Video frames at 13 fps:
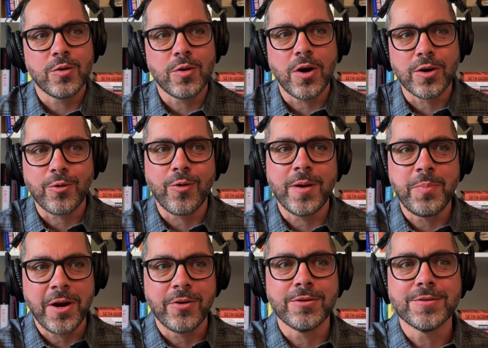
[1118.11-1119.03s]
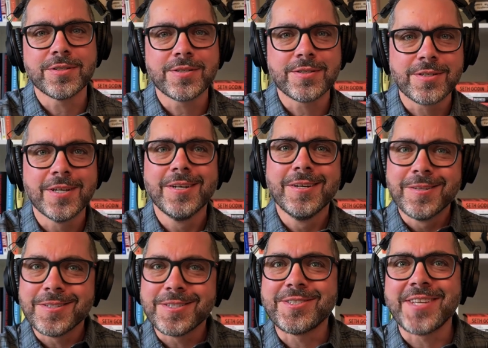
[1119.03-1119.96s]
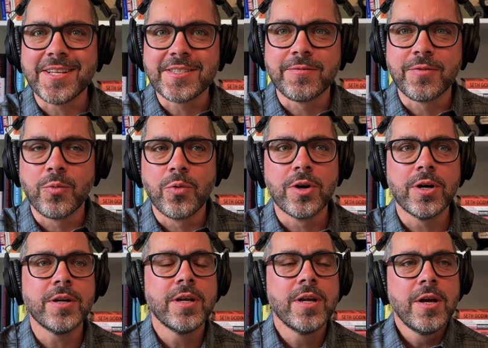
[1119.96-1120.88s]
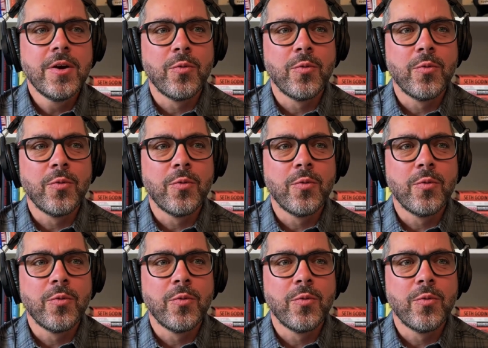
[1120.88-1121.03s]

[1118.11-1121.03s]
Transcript: our grandparents' sense of the word,